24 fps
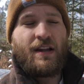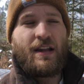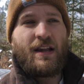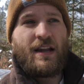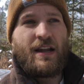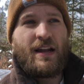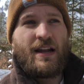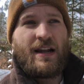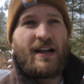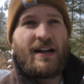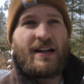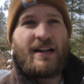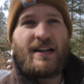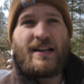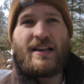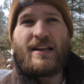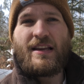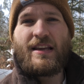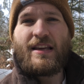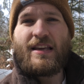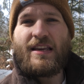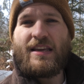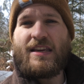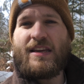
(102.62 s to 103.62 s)
And
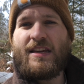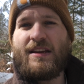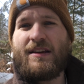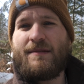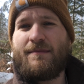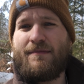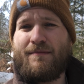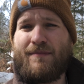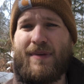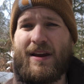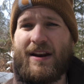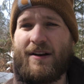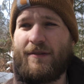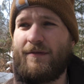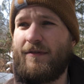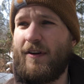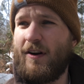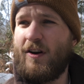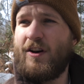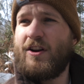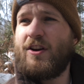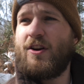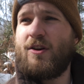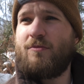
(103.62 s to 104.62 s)
he made a
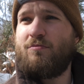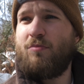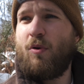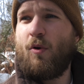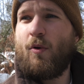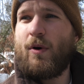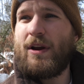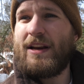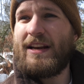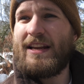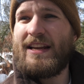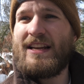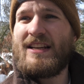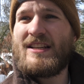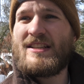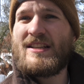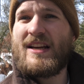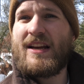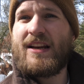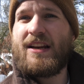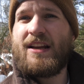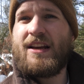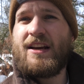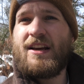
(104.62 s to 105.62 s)
very good point. He
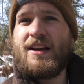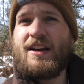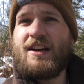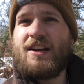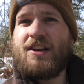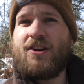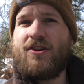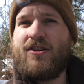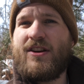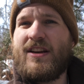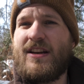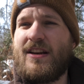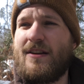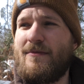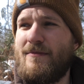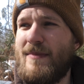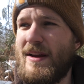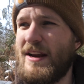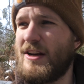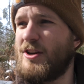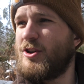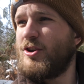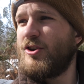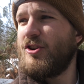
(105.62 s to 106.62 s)
said, you need to
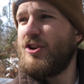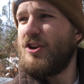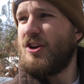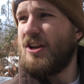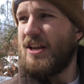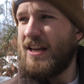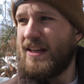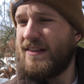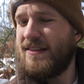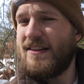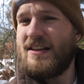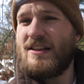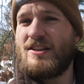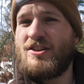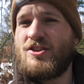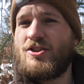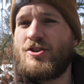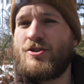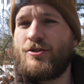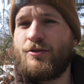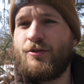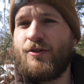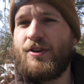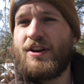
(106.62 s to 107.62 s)
make sure you get these
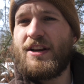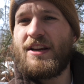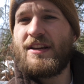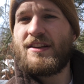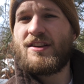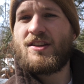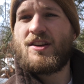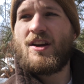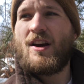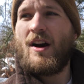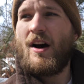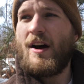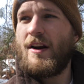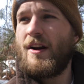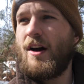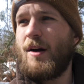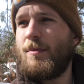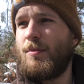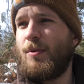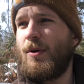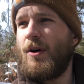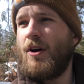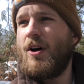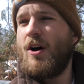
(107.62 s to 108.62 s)
trees cut
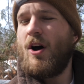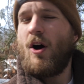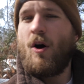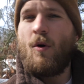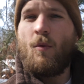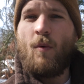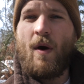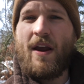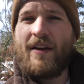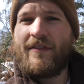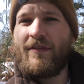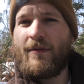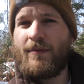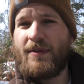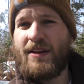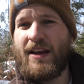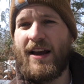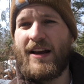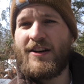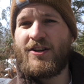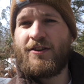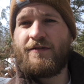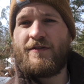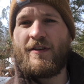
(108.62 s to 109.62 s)
up away from the
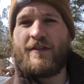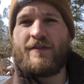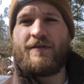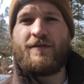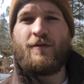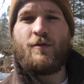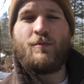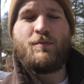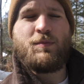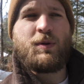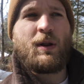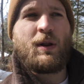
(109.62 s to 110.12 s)
edge of your food